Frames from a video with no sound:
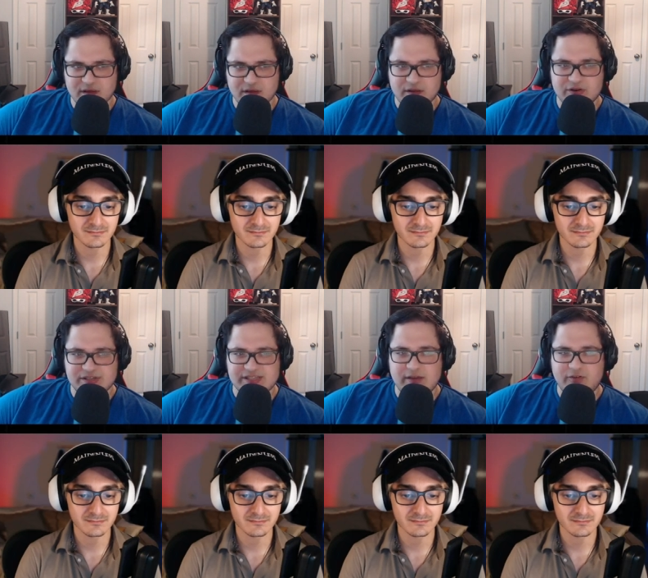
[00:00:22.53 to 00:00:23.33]
Speaker 1: there are
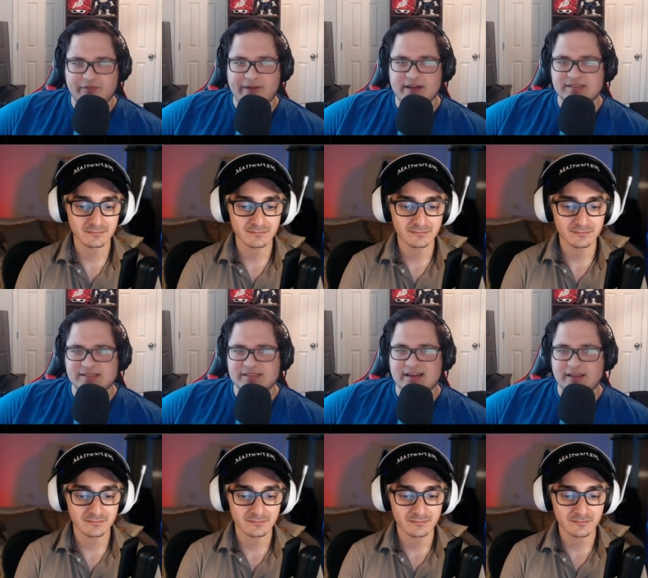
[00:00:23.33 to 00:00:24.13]
several files
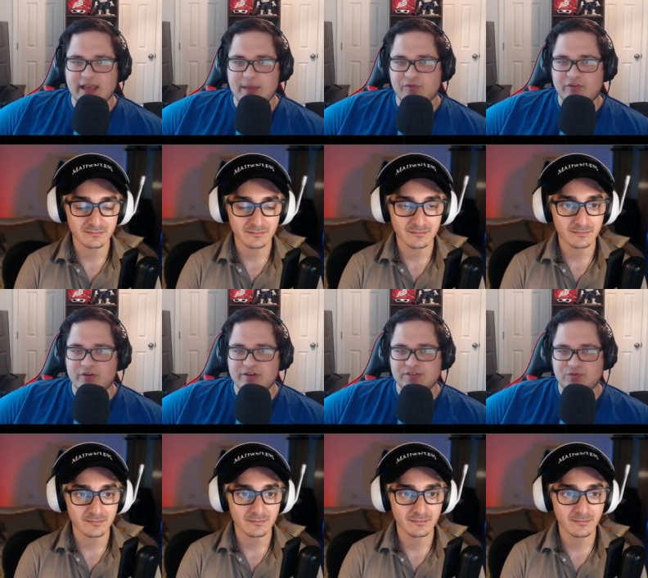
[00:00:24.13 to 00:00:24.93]
inside of the game
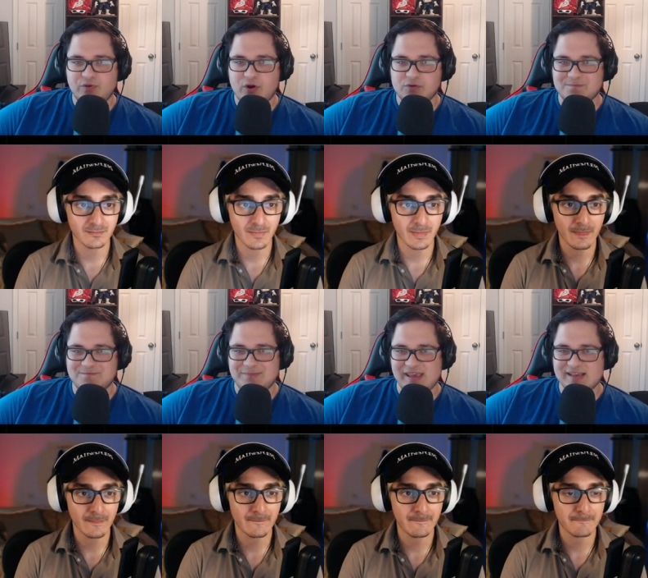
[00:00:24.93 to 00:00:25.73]
referring to quote
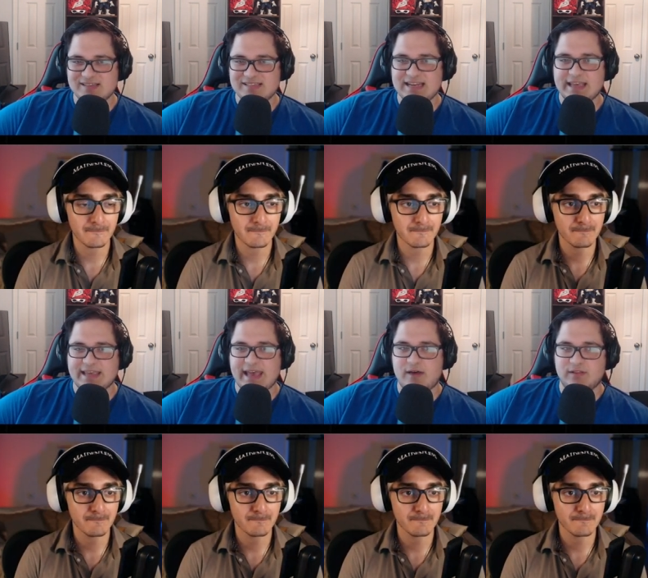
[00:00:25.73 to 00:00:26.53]
PSN
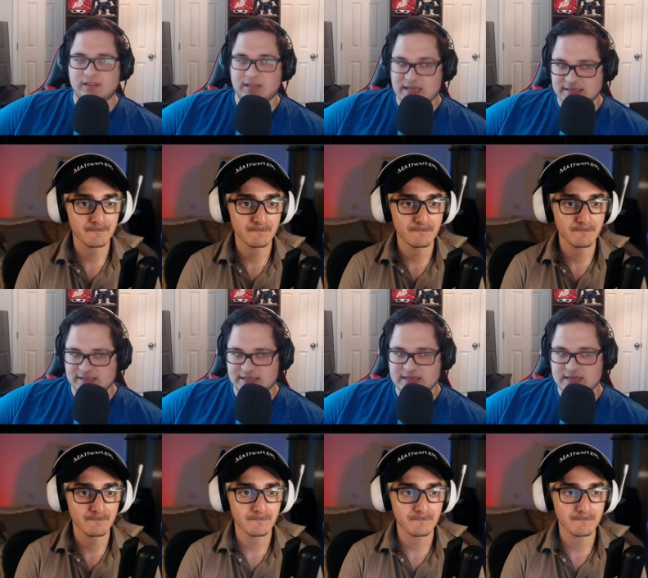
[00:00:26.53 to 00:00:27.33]
account
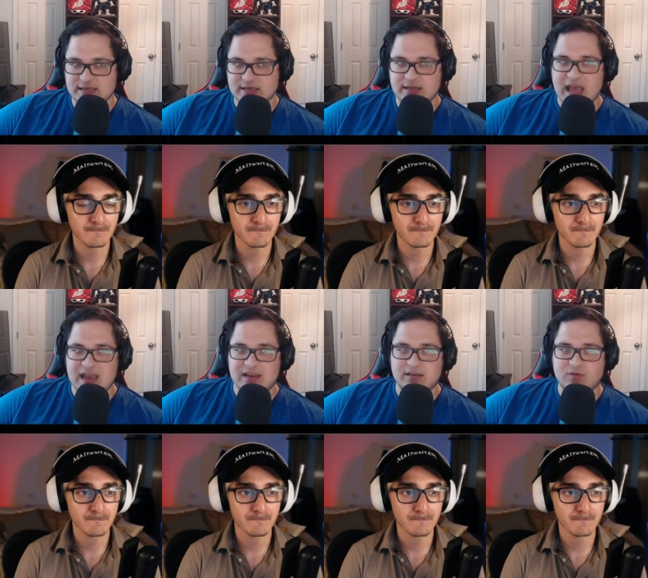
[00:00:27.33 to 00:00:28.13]
linked
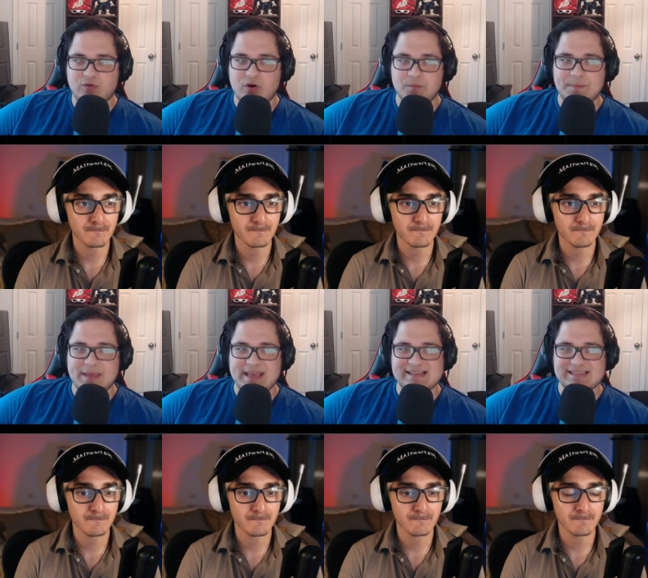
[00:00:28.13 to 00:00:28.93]
and quote
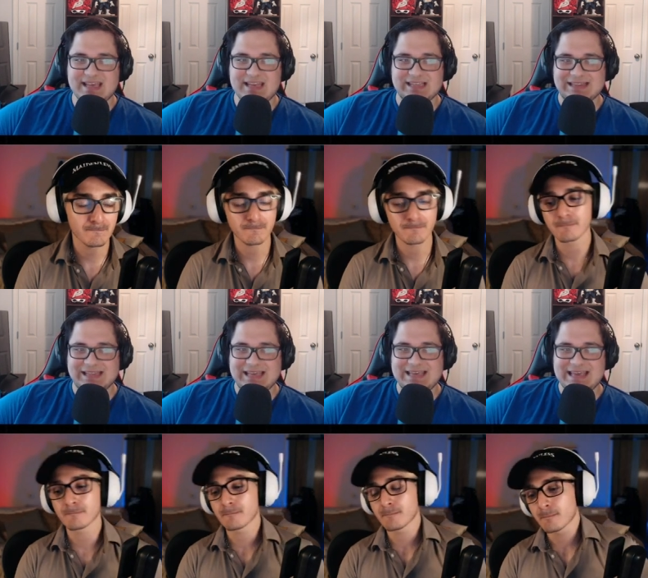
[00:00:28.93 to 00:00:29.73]
PSN
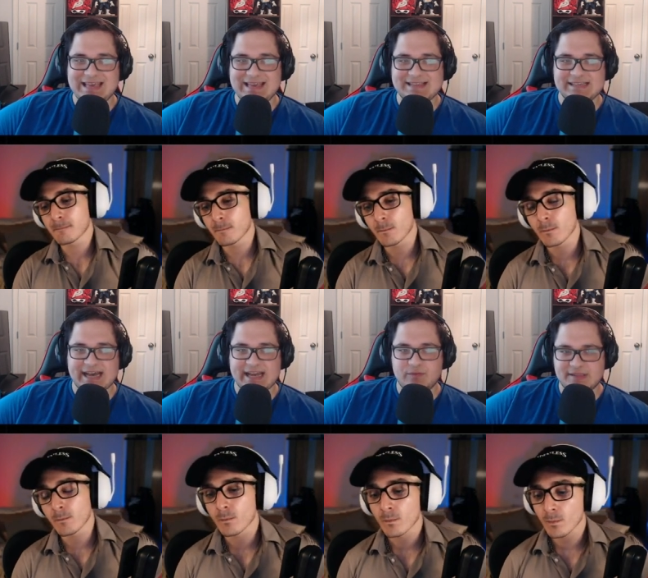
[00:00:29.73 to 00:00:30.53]
linking
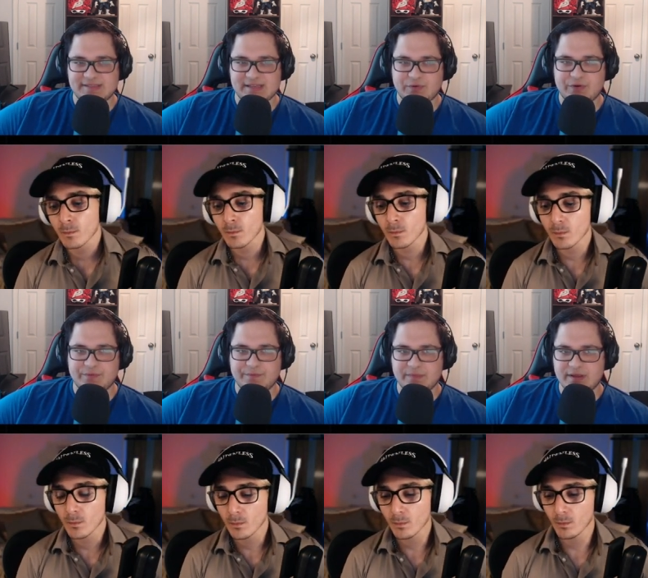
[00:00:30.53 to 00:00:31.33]
entitlements end quote.
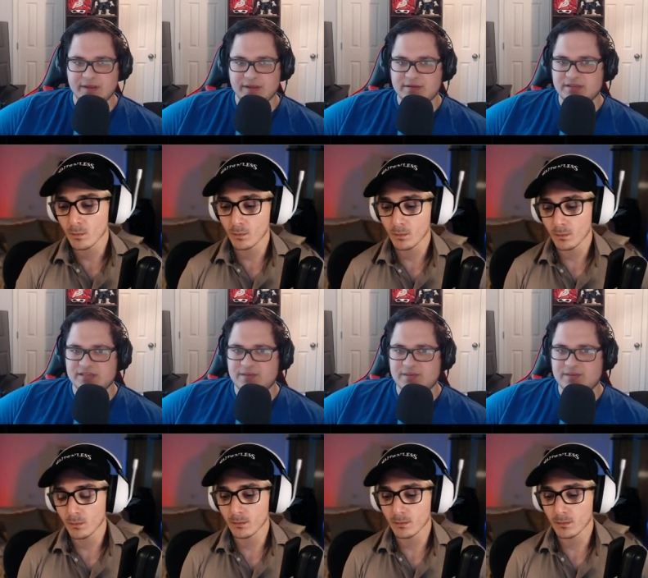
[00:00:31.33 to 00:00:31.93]
Now, this could be